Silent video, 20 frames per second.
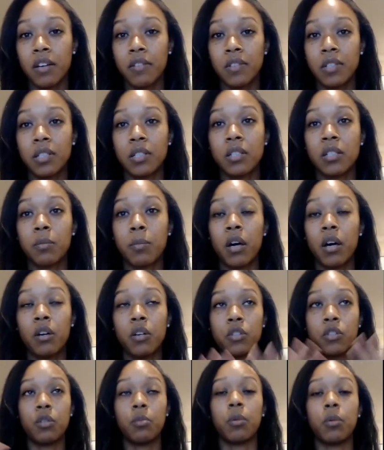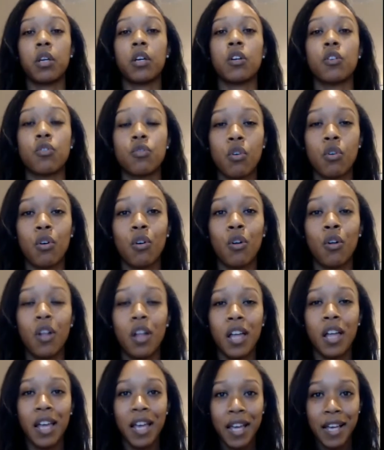This is about assuming control,
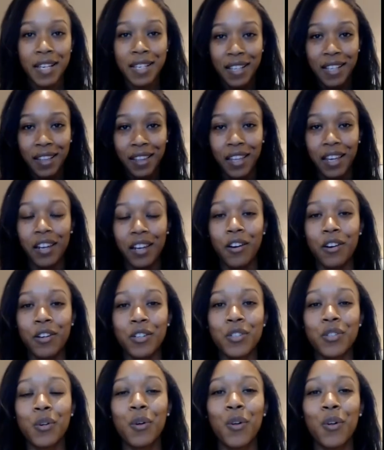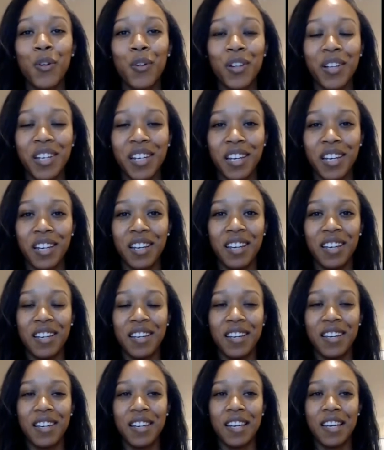letting our soul
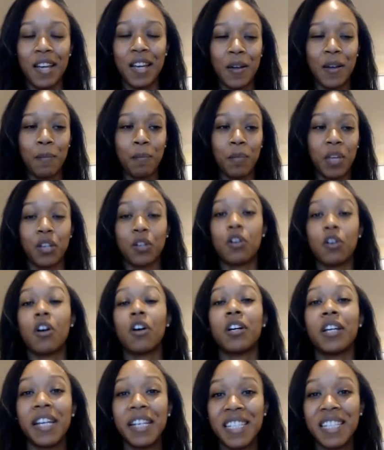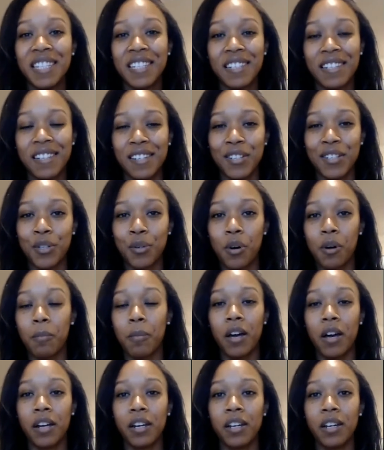incarnate into our
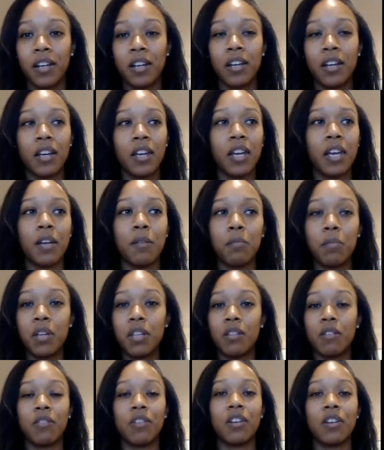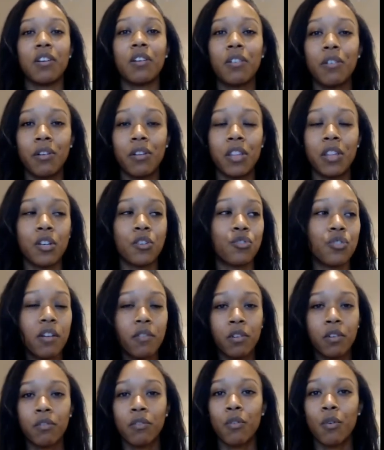body and be the vehicle and
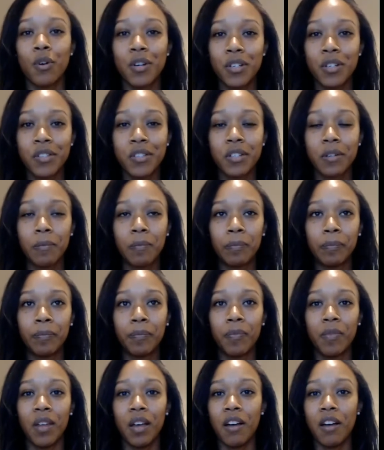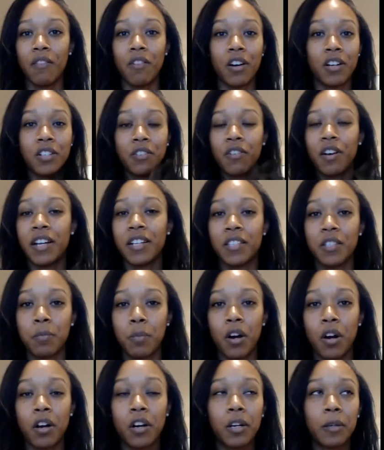driving force of our divine
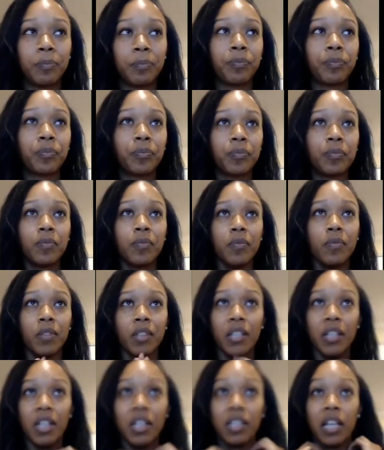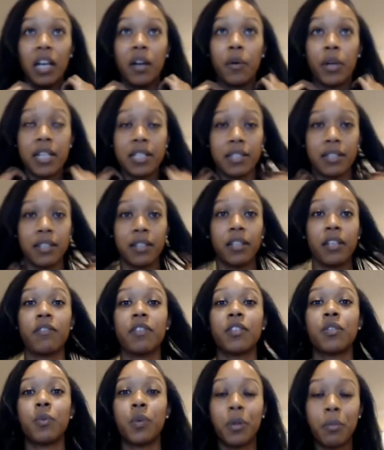spark, allowing us to live as
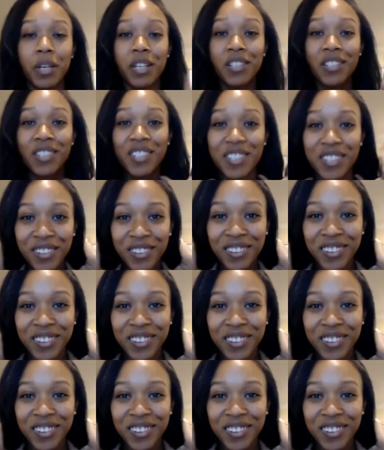we were meant to do,